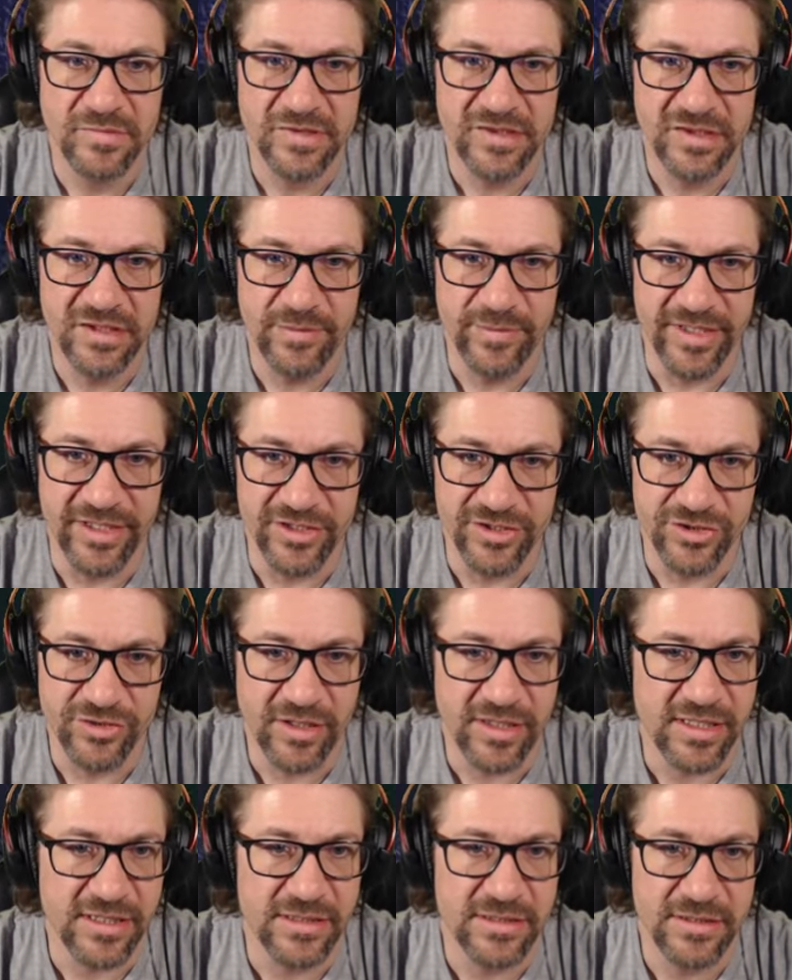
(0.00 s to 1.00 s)
Come here,
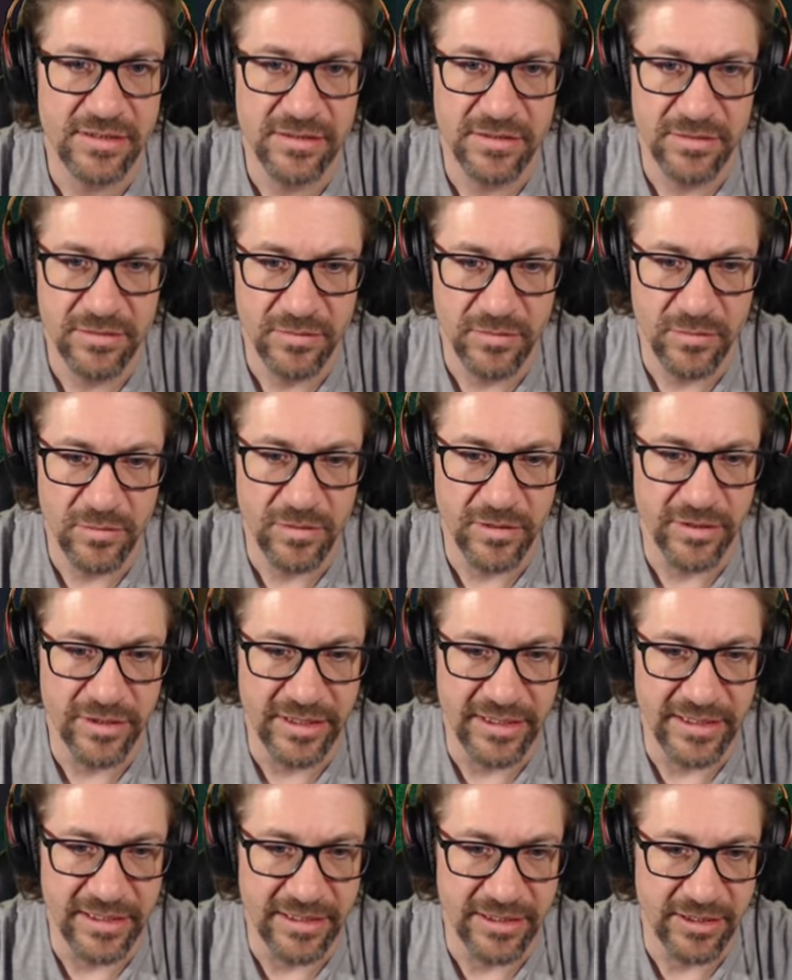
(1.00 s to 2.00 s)
truck. We're
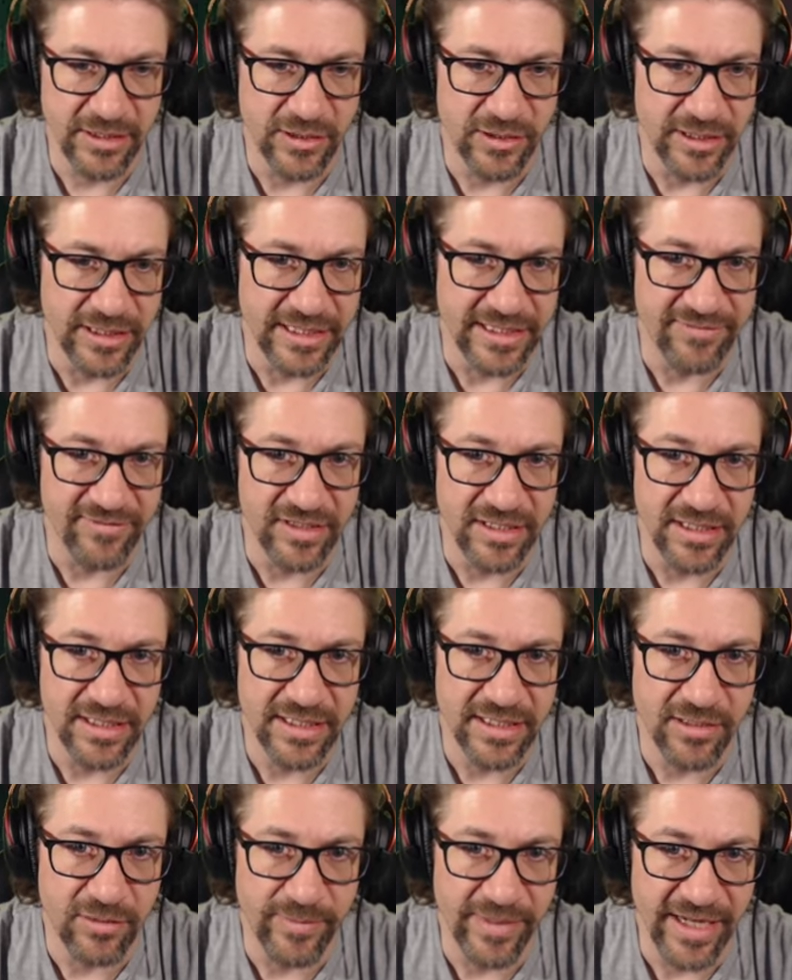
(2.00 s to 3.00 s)
gonna gonna give it a
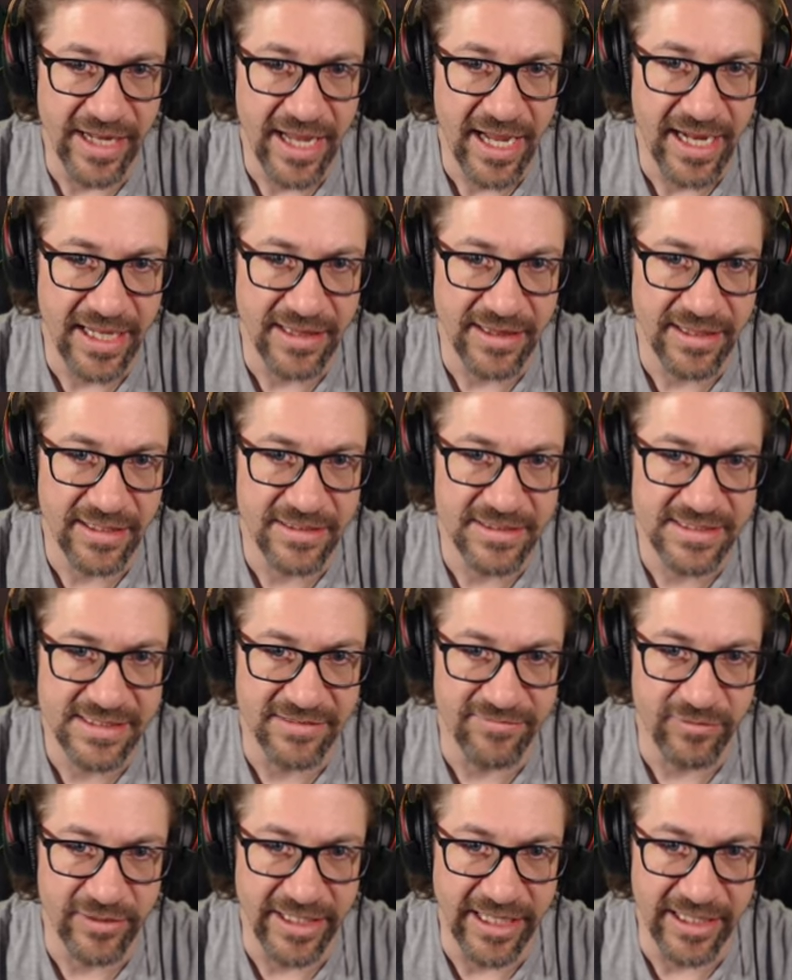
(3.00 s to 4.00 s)
little bit of height. See
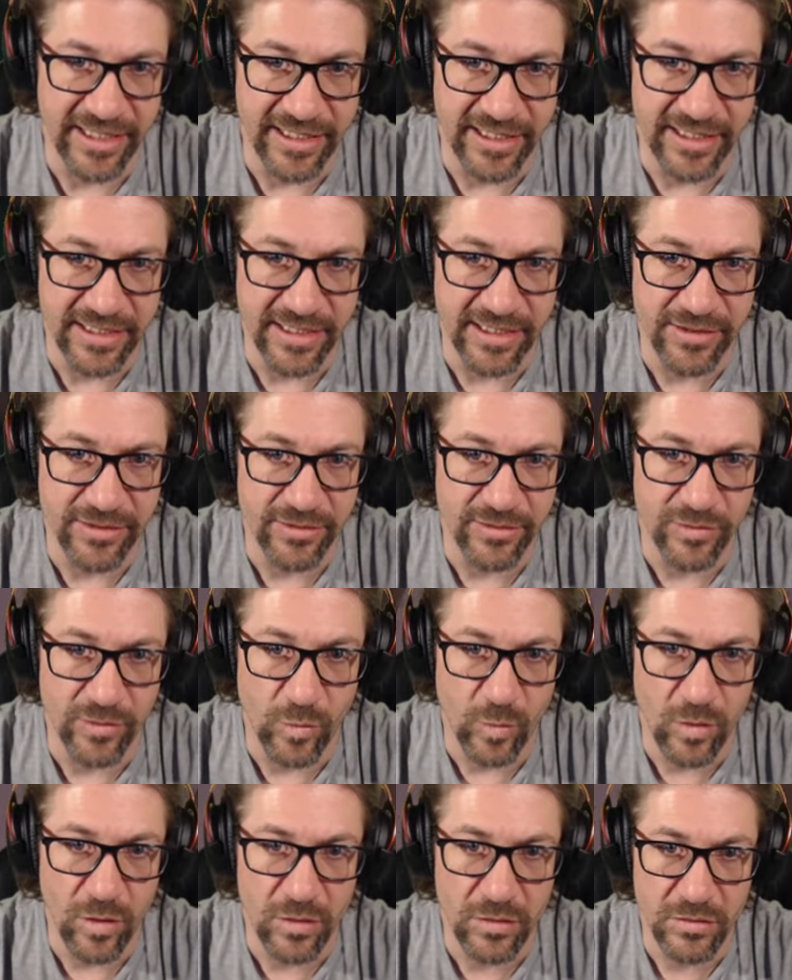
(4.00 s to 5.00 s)
if we can't get it in through the
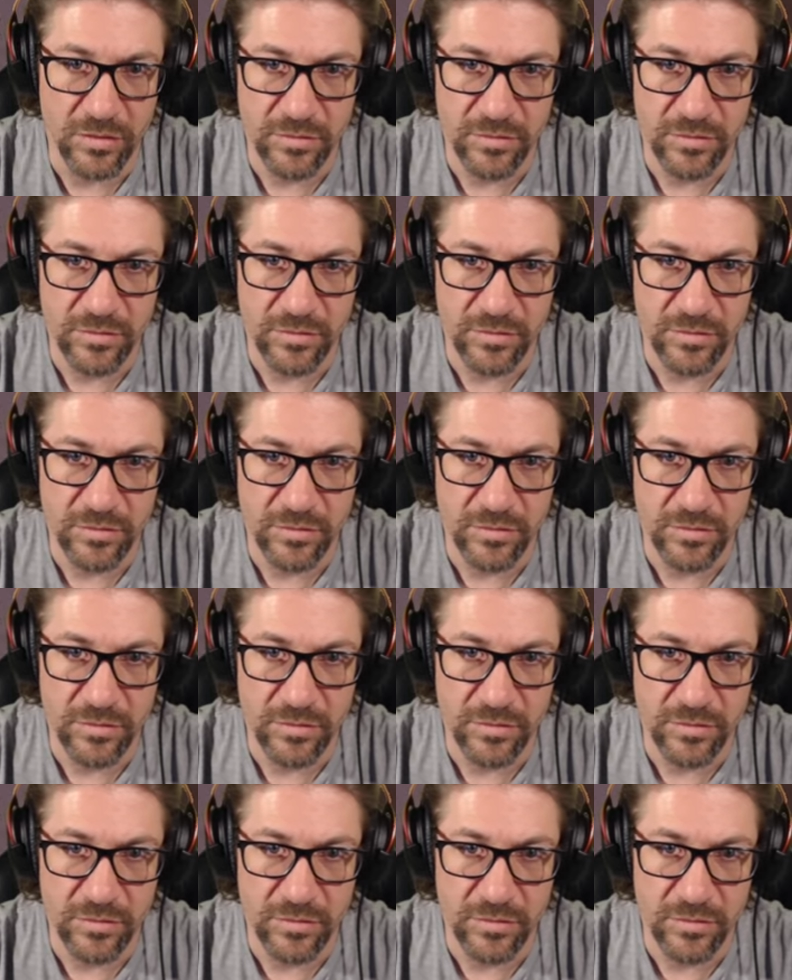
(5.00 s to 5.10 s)
wall.